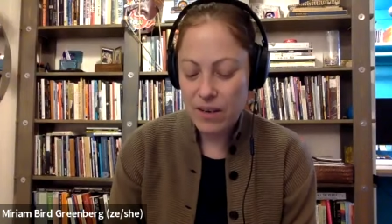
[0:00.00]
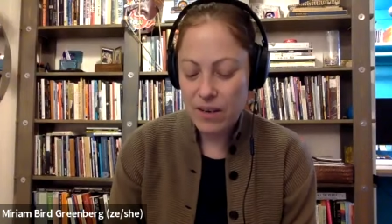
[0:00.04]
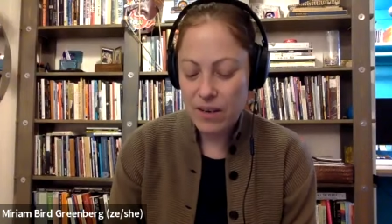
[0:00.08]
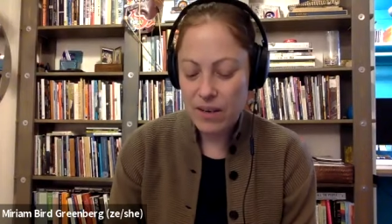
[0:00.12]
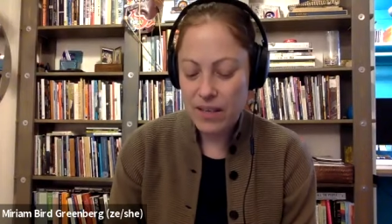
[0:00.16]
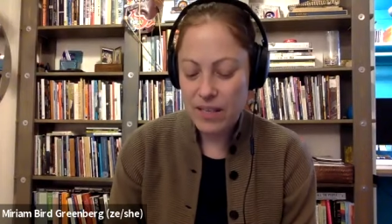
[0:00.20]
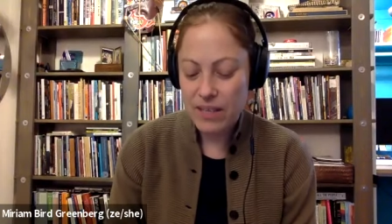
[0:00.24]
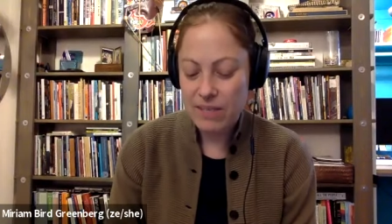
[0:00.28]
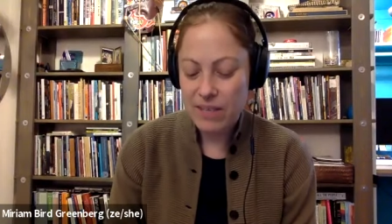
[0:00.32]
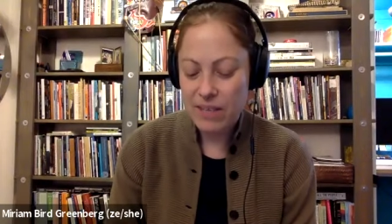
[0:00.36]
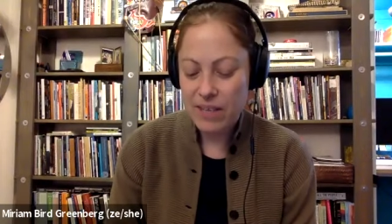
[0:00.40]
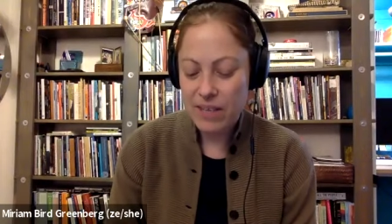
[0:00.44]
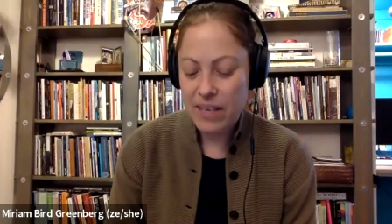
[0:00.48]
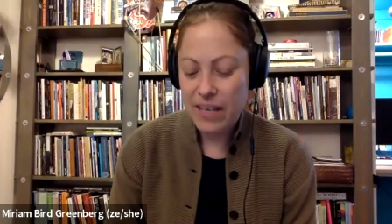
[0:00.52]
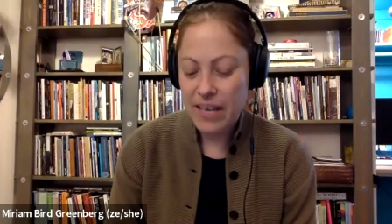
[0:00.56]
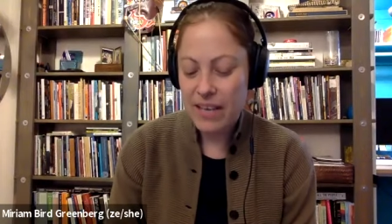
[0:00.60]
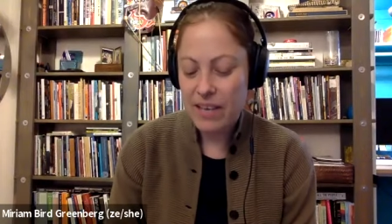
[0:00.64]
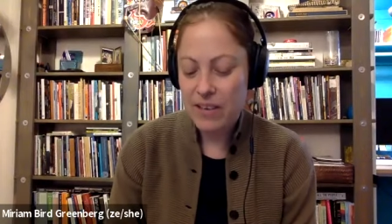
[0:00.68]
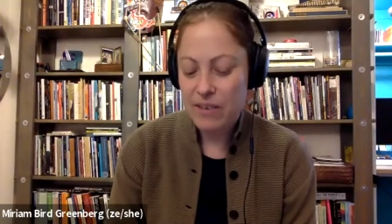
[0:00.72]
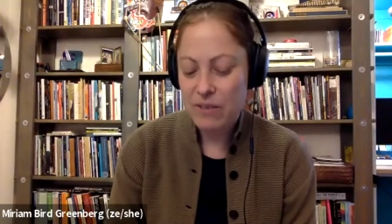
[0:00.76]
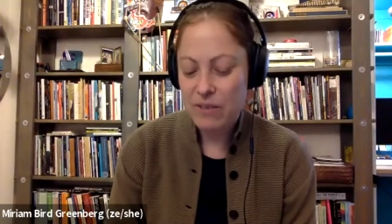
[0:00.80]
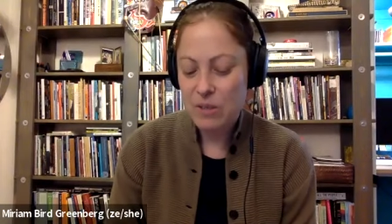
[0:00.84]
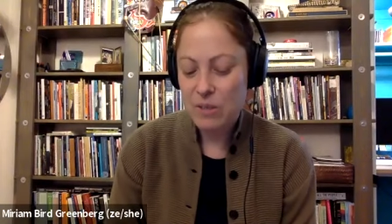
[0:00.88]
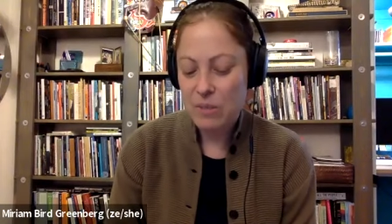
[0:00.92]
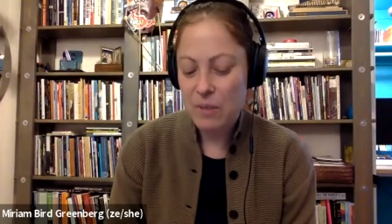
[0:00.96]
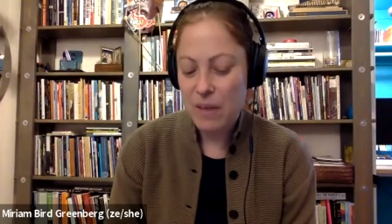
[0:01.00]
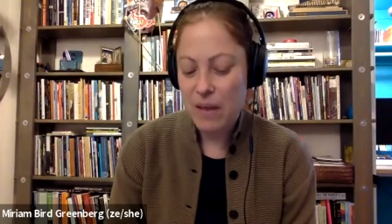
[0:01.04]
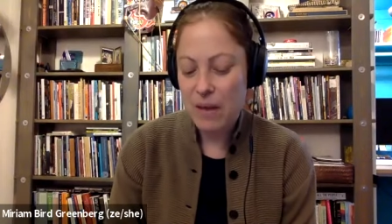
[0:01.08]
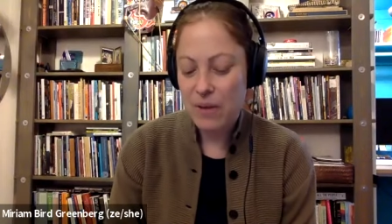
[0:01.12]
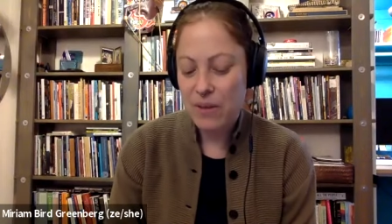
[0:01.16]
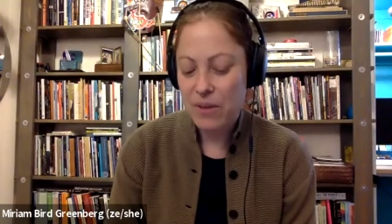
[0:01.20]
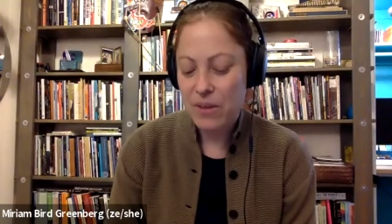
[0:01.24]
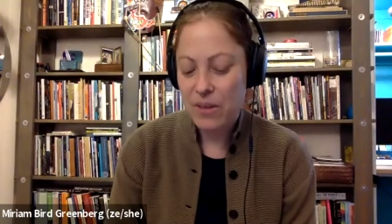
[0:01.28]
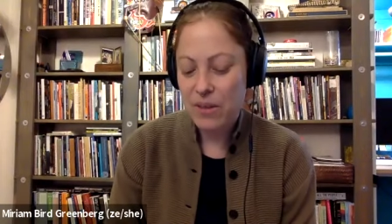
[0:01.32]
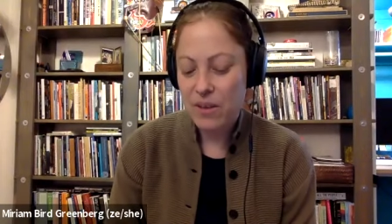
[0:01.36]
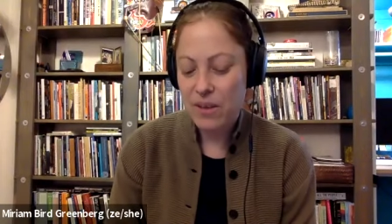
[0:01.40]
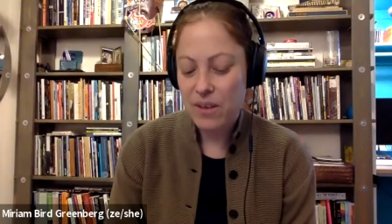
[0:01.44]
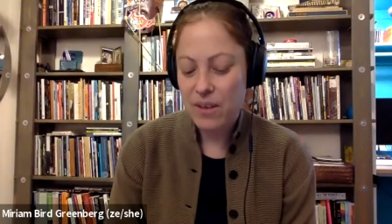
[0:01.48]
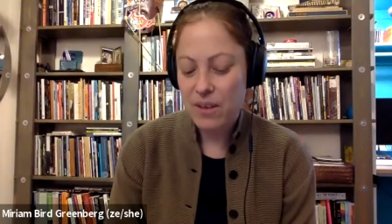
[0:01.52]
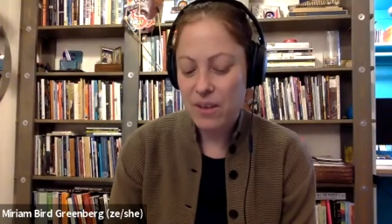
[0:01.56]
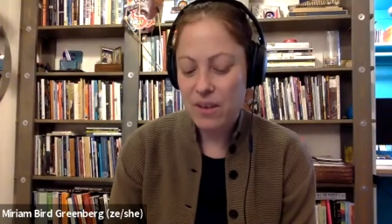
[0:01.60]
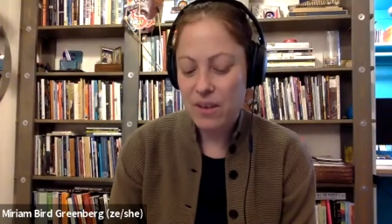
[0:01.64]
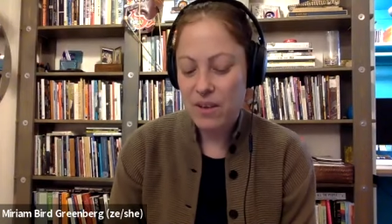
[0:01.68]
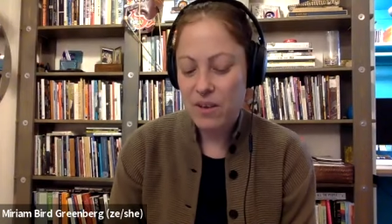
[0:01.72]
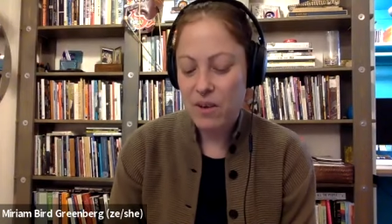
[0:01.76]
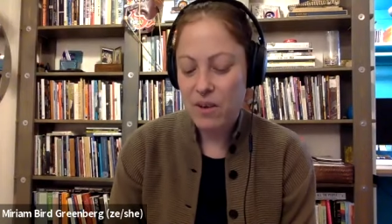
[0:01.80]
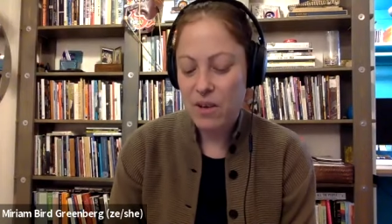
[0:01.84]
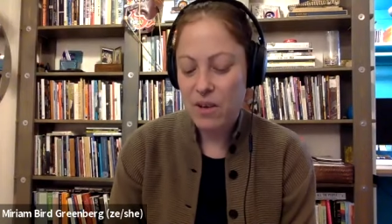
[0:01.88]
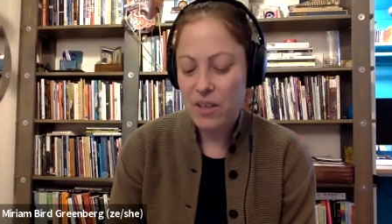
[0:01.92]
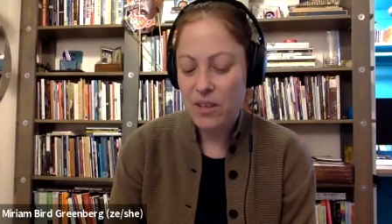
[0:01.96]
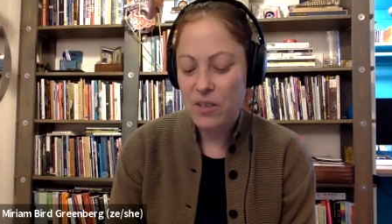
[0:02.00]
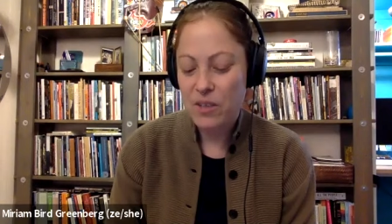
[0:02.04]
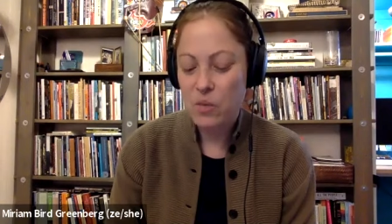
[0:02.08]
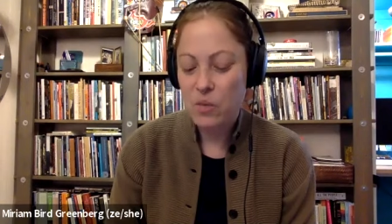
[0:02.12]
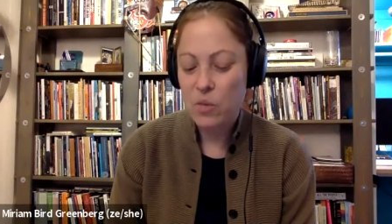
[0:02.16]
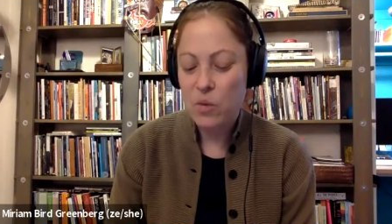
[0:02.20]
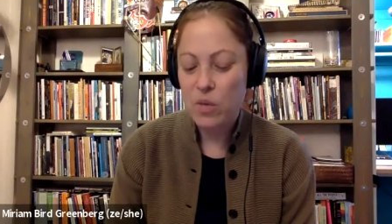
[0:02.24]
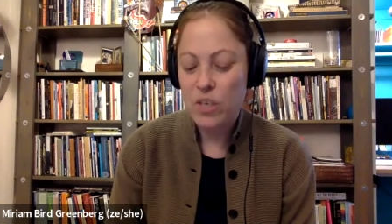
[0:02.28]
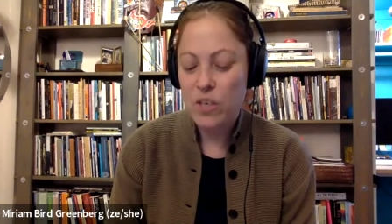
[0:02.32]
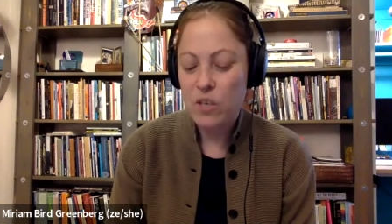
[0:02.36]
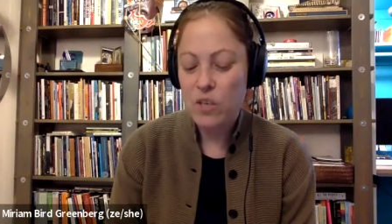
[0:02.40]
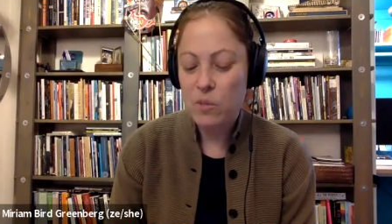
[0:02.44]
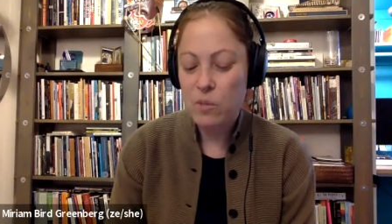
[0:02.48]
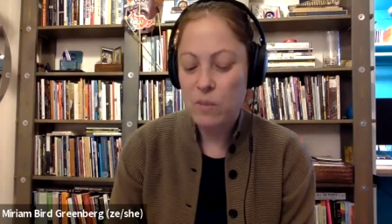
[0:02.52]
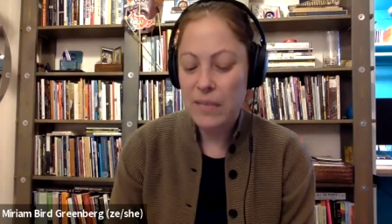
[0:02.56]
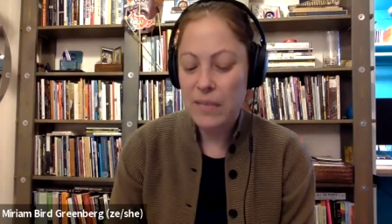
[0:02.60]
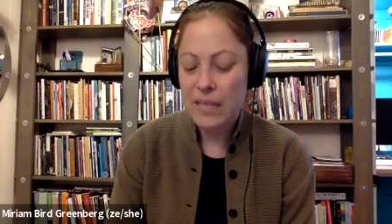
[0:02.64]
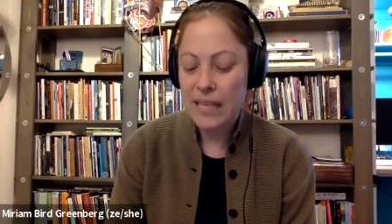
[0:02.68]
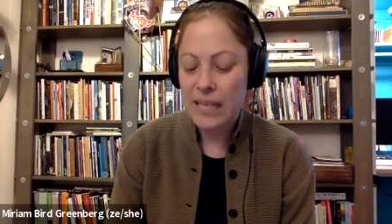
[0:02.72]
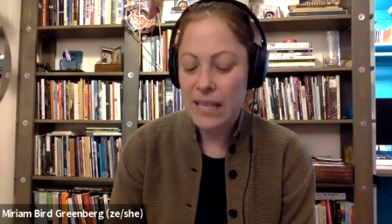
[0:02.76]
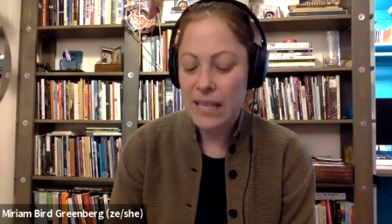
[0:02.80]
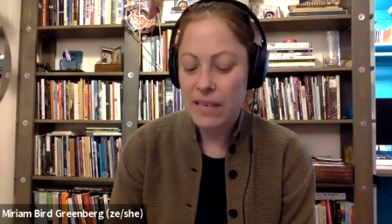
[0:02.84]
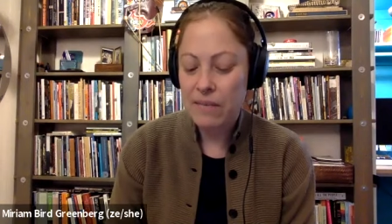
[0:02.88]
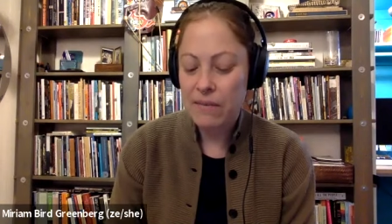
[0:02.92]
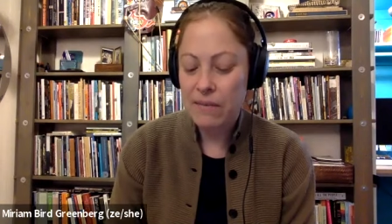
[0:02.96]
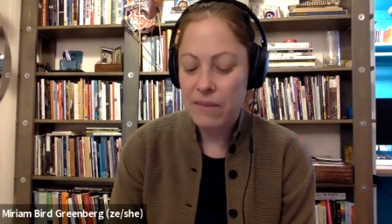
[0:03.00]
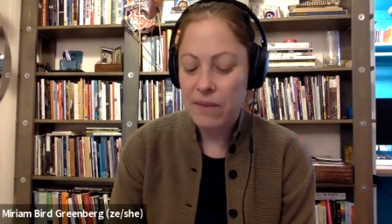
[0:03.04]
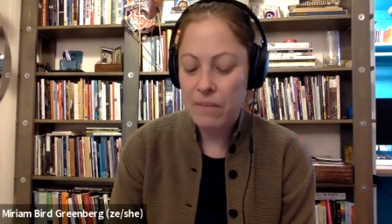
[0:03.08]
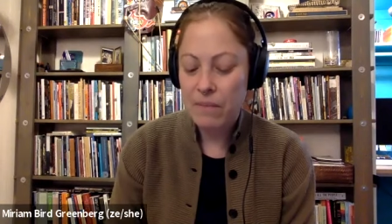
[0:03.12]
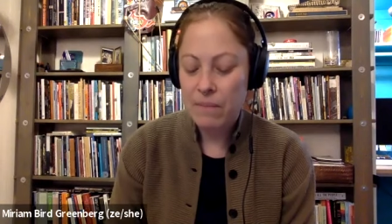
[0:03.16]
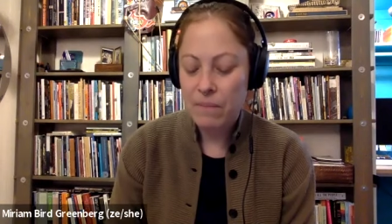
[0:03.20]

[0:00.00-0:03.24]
in the volcano's mouth called "Would You Believe,"